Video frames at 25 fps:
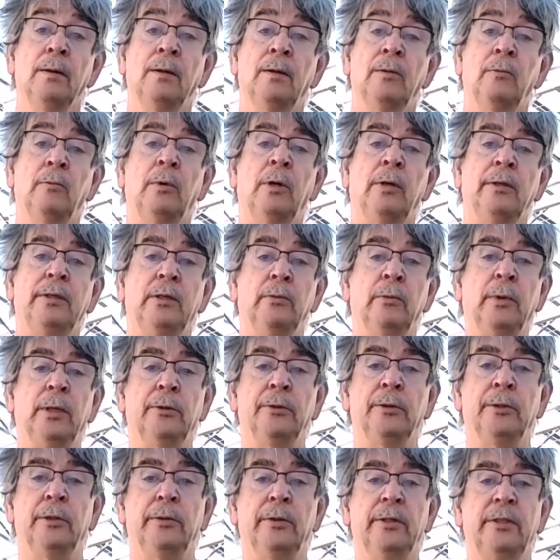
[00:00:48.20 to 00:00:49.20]
What you will
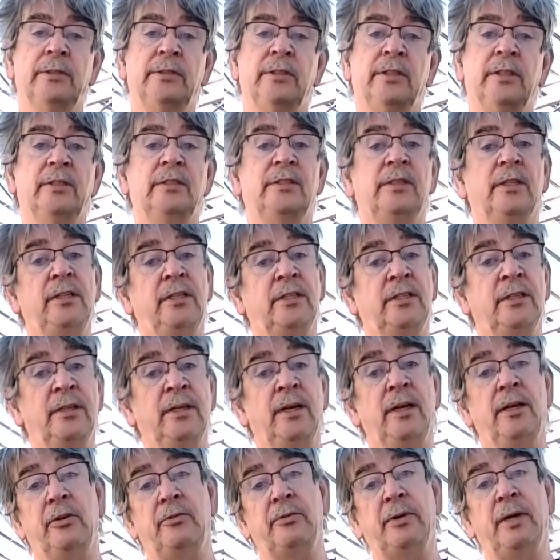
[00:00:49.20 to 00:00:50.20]
notice is that you can
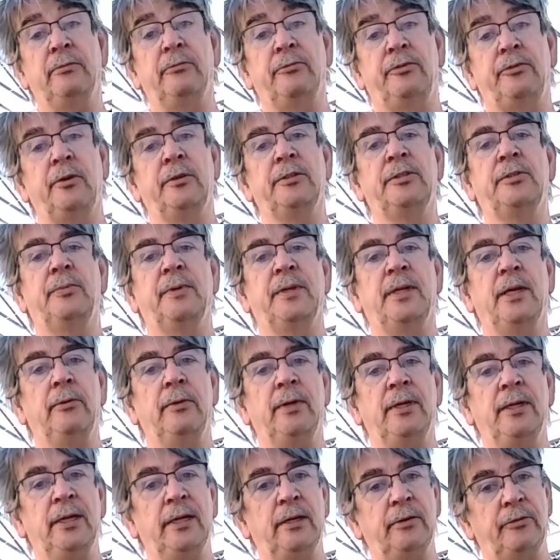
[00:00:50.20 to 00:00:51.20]
get a ground frost without
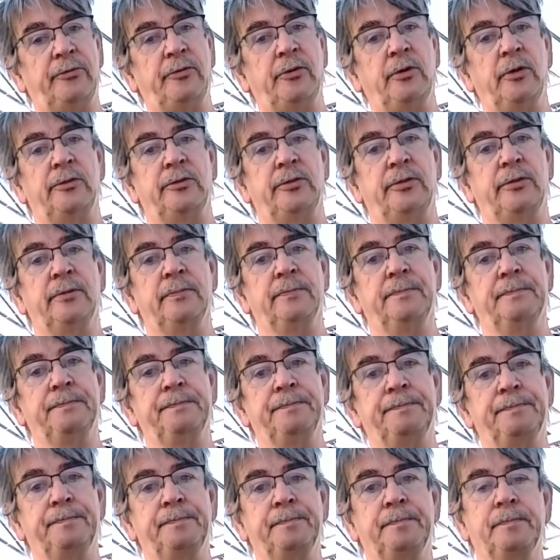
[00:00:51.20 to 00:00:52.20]
an air frost.
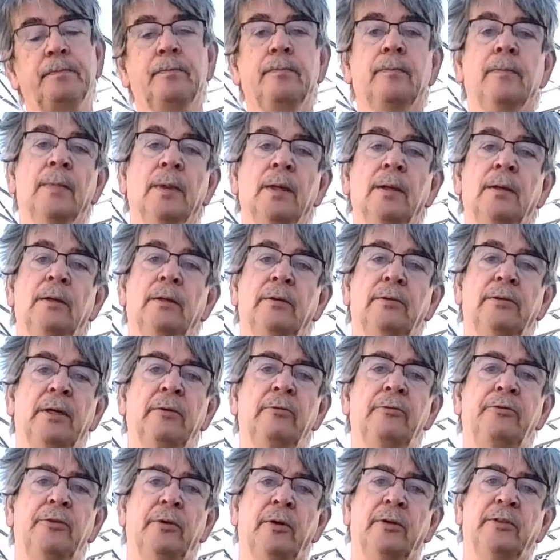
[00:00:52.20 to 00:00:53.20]

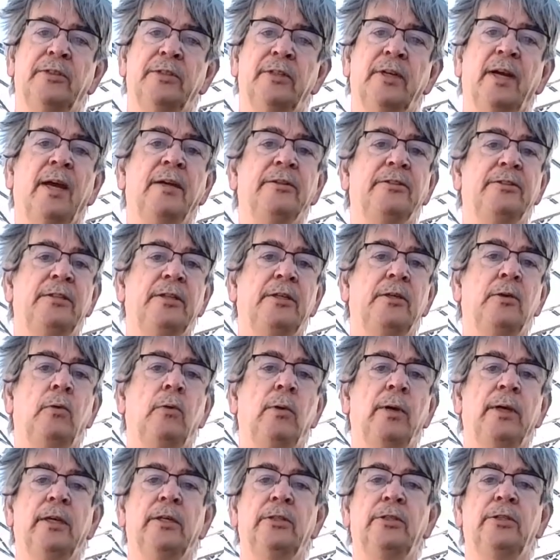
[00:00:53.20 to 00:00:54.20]
Ground frosts are actually
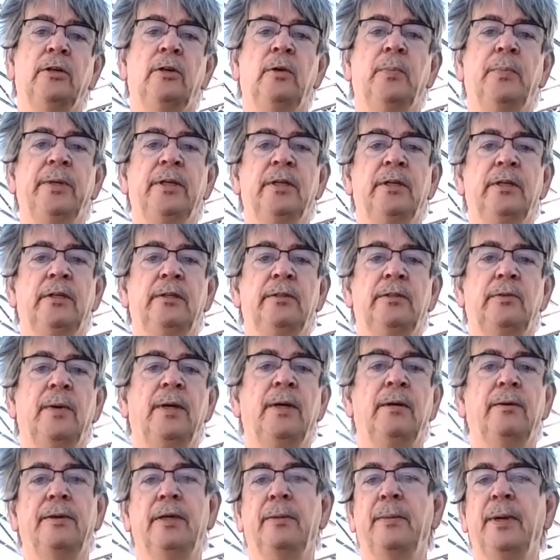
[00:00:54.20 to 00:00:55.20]
quite a short period as
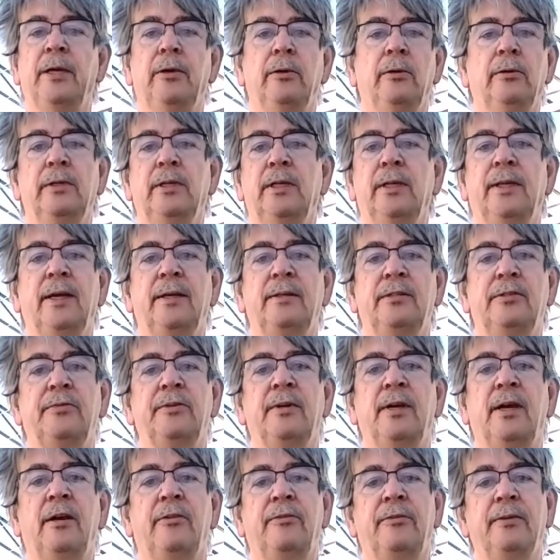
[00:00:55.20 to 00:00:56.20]
well. They might only last for
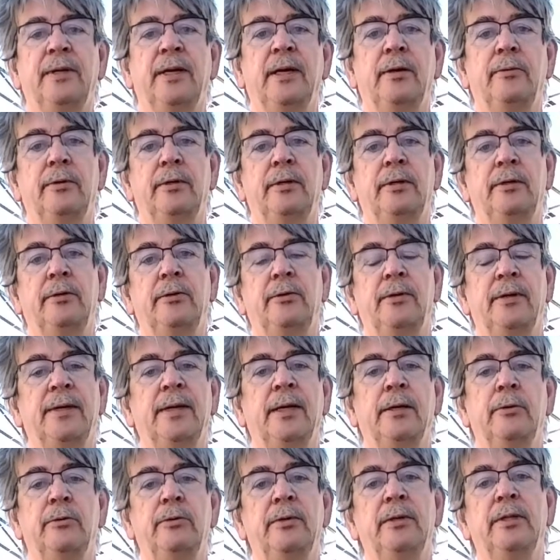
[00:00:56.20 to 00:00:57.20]
half an hour or an
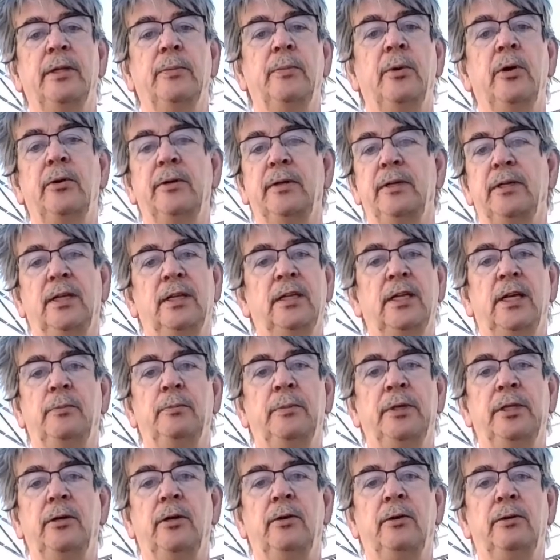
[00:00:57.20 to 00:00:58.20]
hour in the morning and then
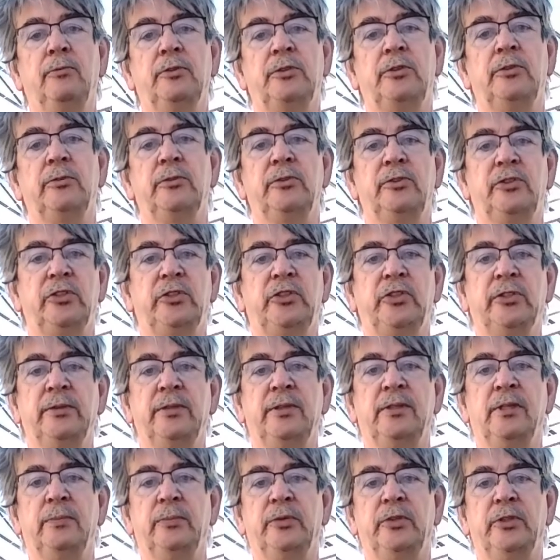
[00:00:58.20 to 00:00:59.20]
be gone as soon as the sun
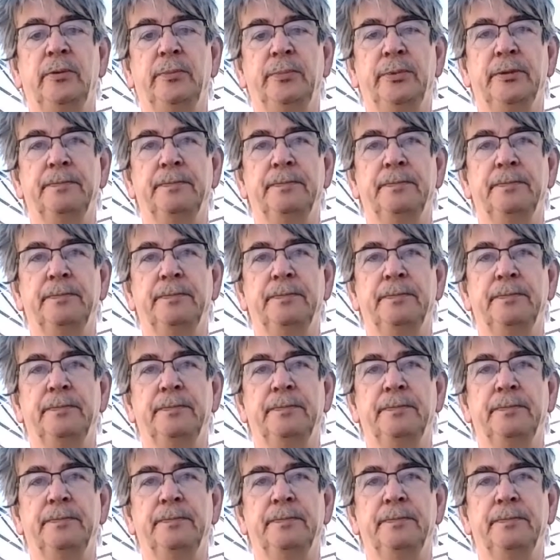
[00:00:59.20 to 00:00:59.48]
comes up.